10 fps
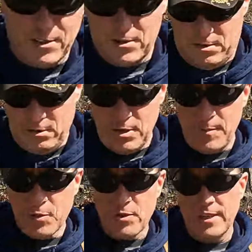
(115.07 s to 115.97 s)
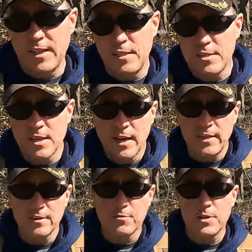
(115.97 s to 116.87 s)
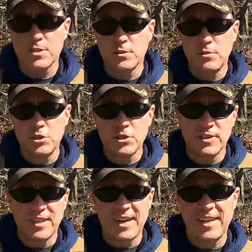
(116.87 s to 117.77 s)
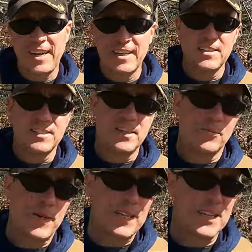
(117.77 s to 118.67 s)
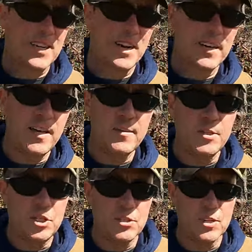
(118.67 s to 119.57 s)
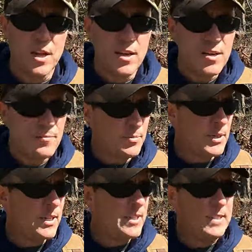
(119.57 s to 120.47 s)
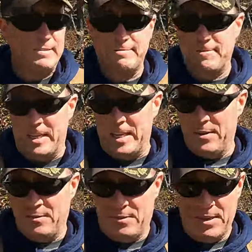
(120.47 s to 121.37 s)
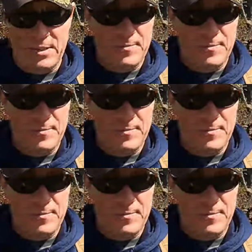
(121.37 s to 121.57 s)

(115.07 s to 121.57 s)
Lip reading: now don't get me wrong, that is a high enough resolution that I can sell my stock images, but it